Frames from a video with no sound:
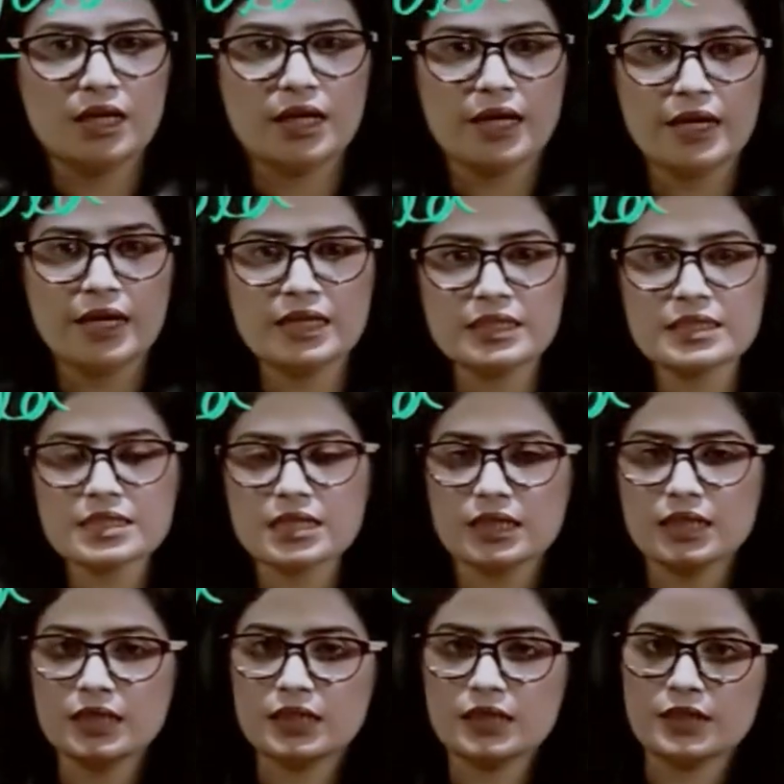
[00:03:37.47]
And
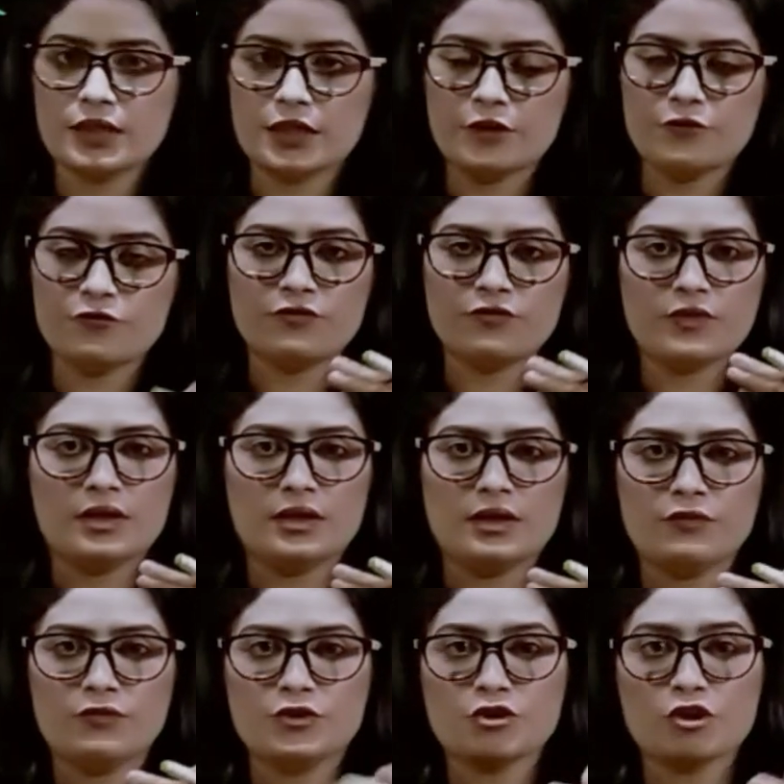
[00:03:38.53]
if
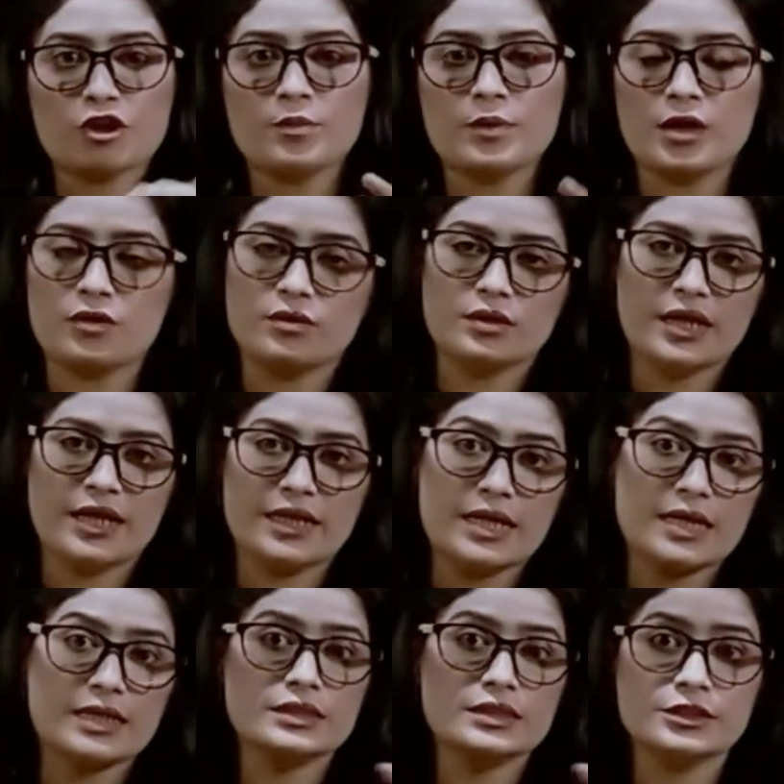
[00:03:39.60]
we talk about
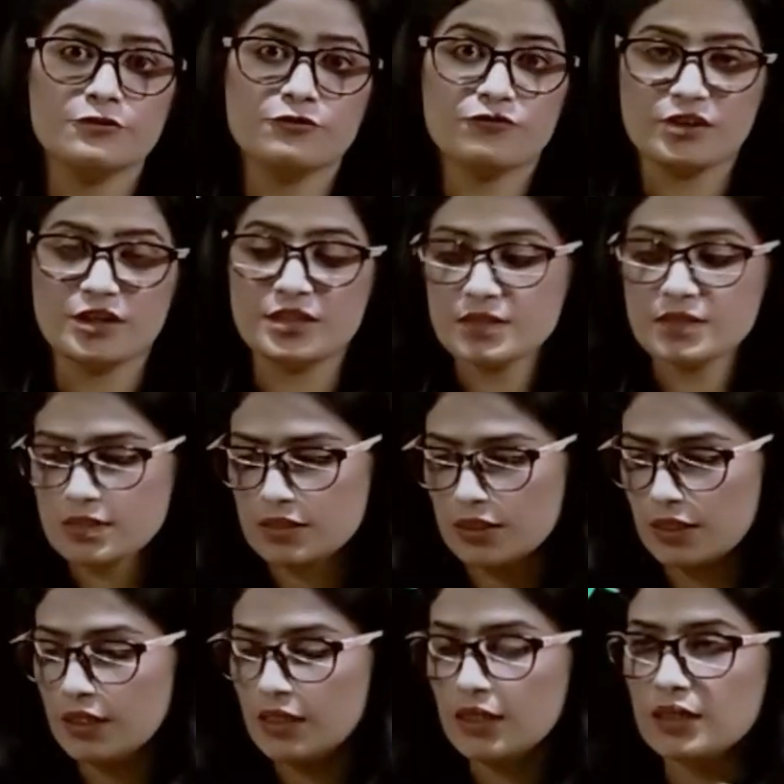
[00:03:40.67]
another difference,
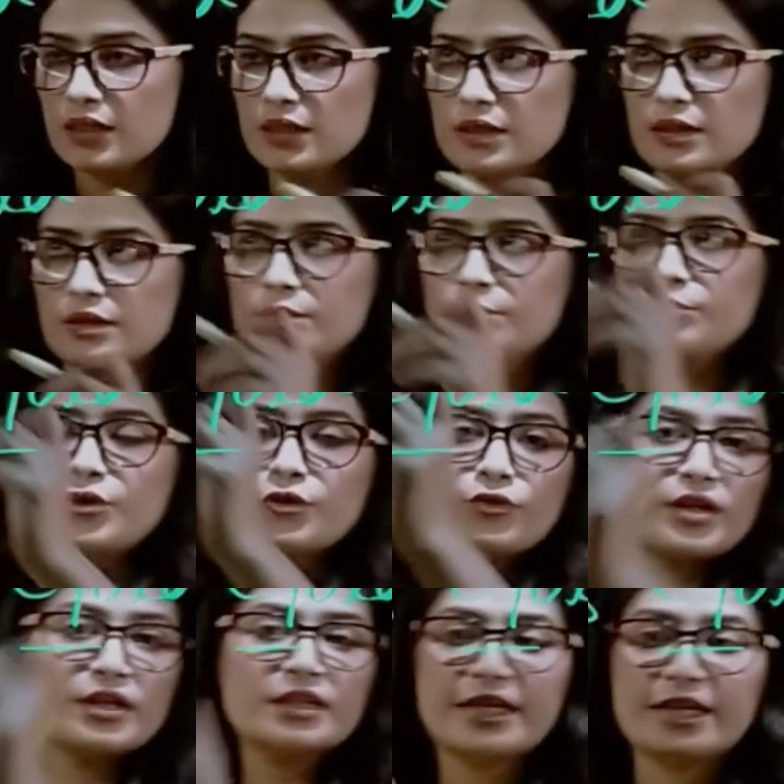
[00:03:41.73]

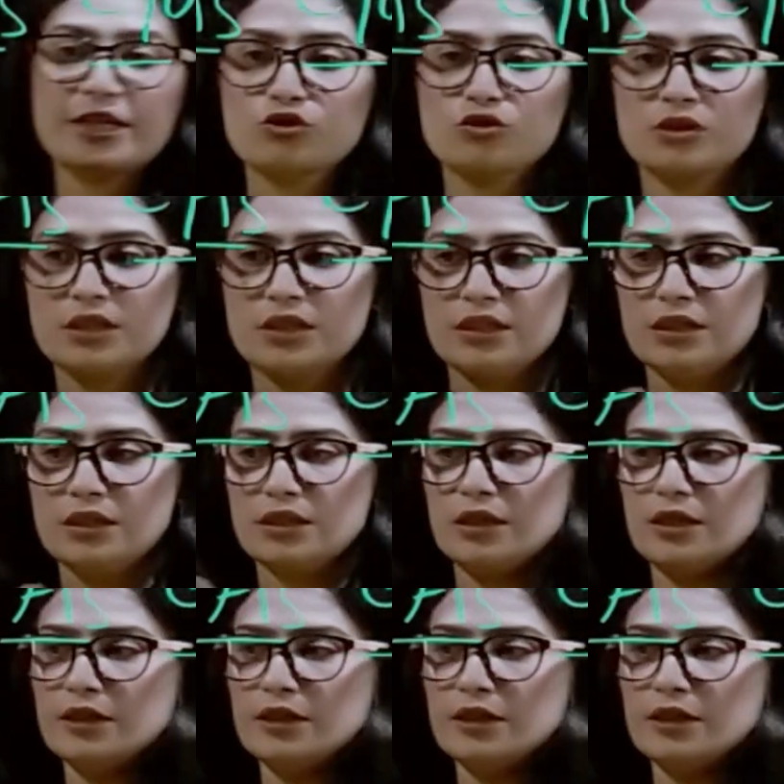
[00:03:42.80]
purine actually